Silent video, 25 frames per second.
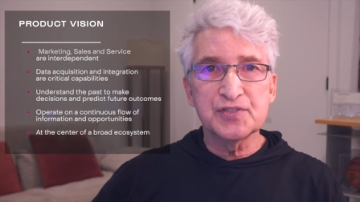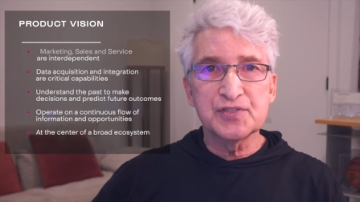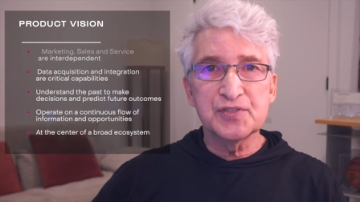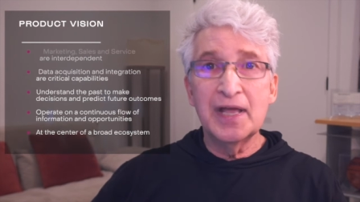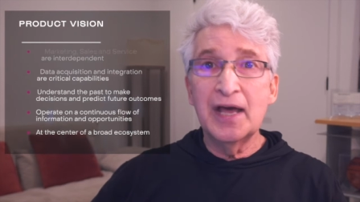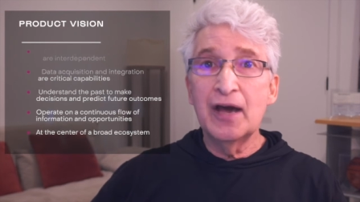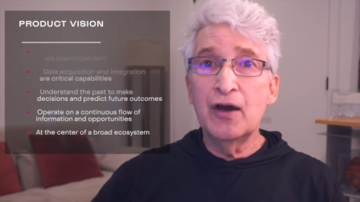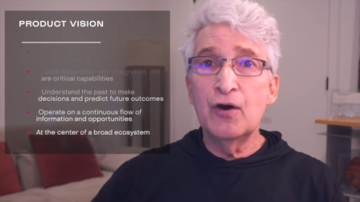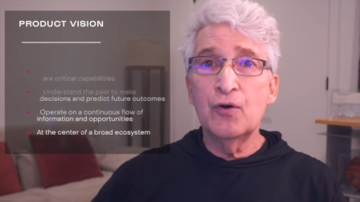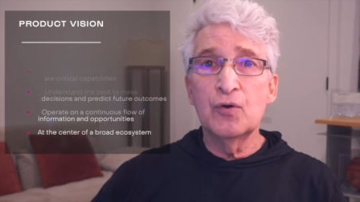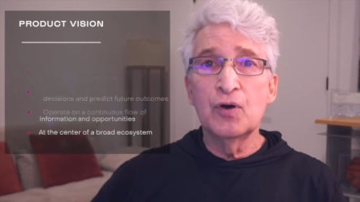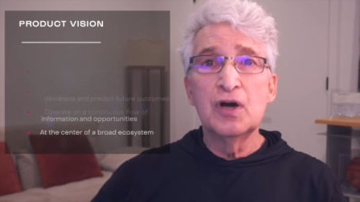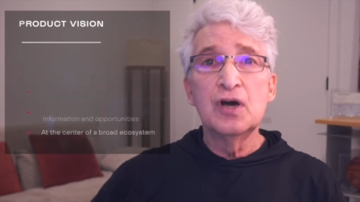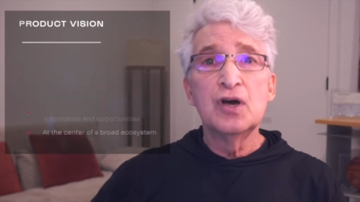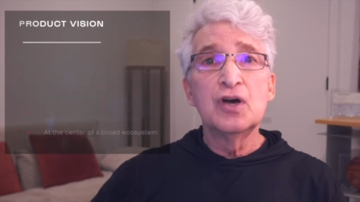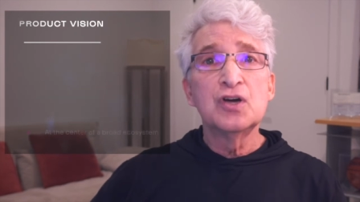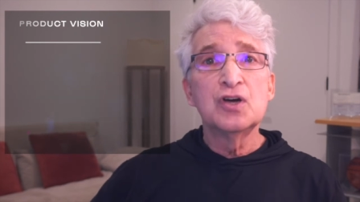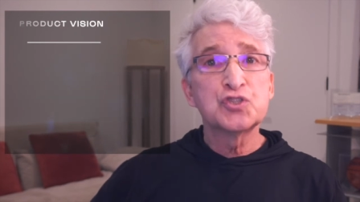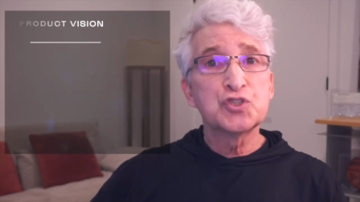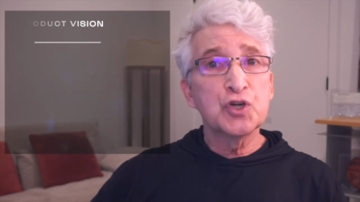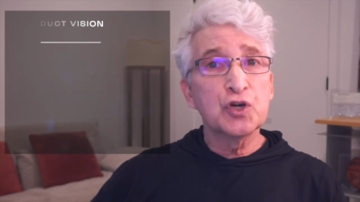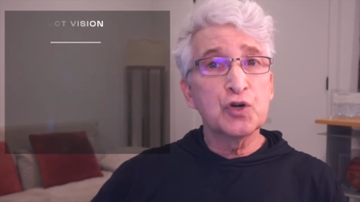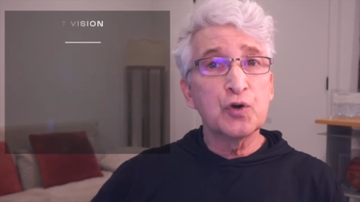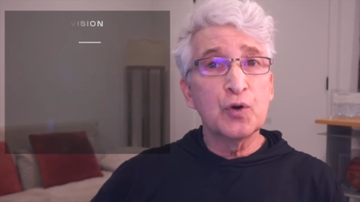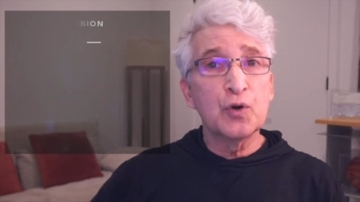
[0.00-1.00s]
now
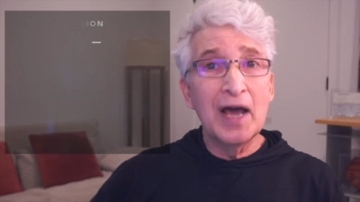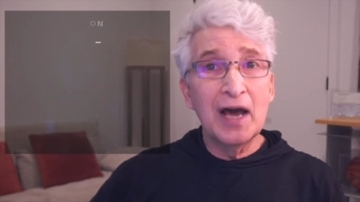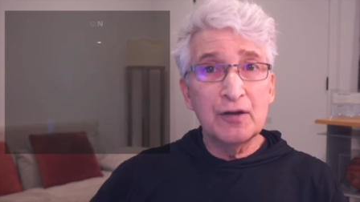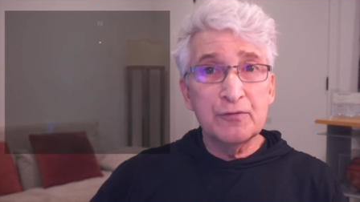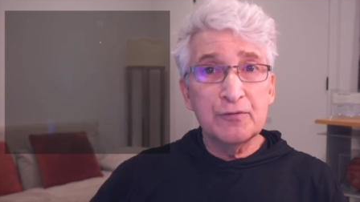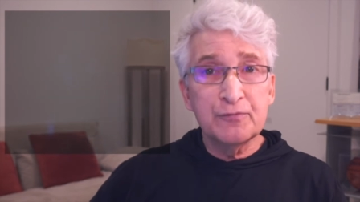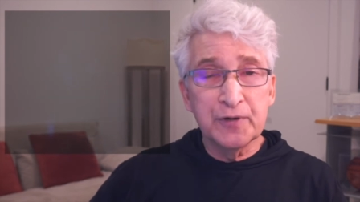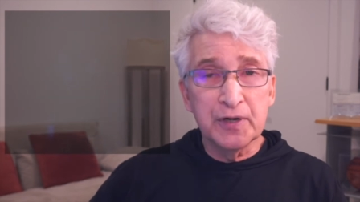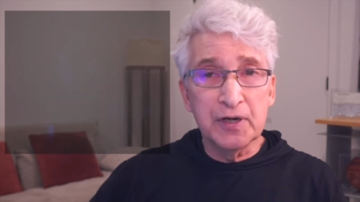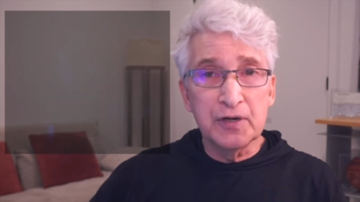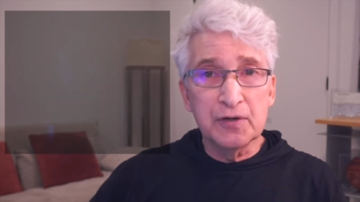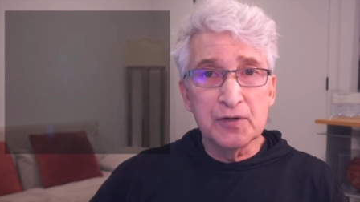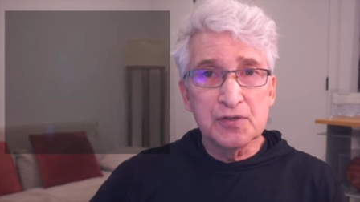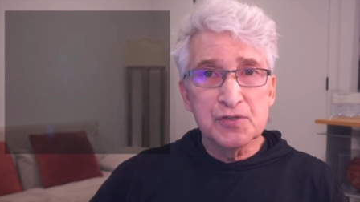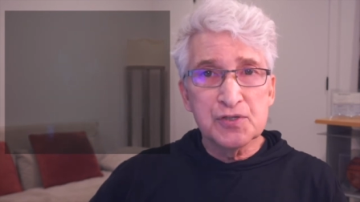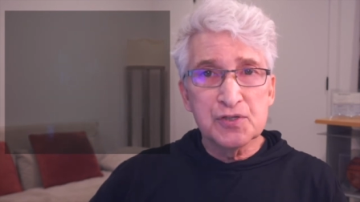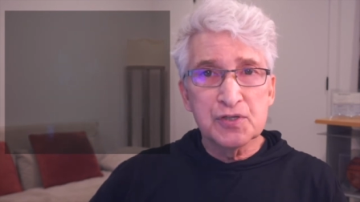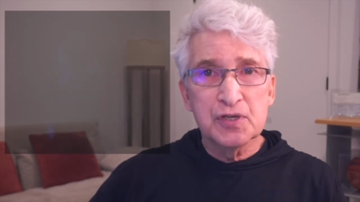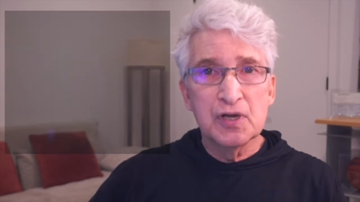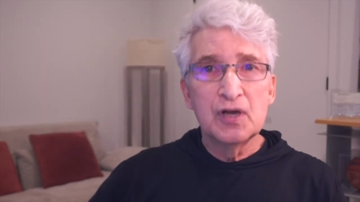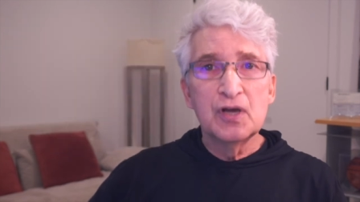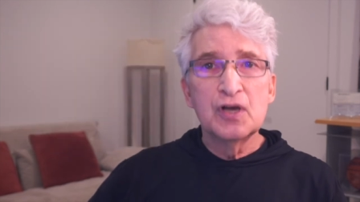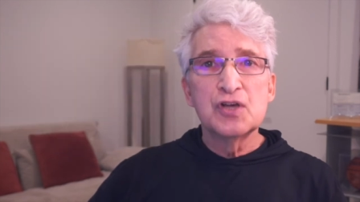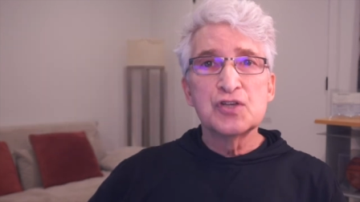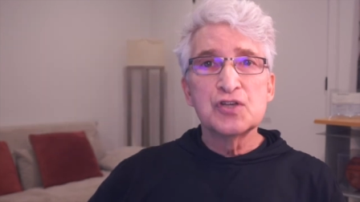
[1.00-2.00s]
Sugar Outfitters,
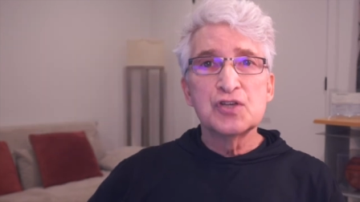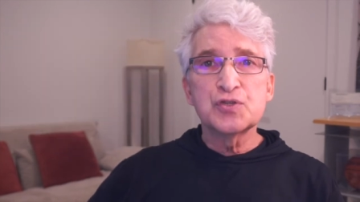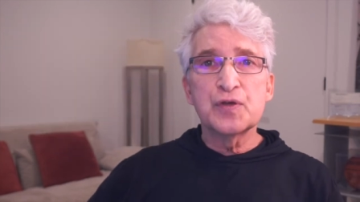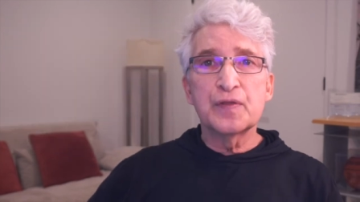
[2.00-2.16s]
so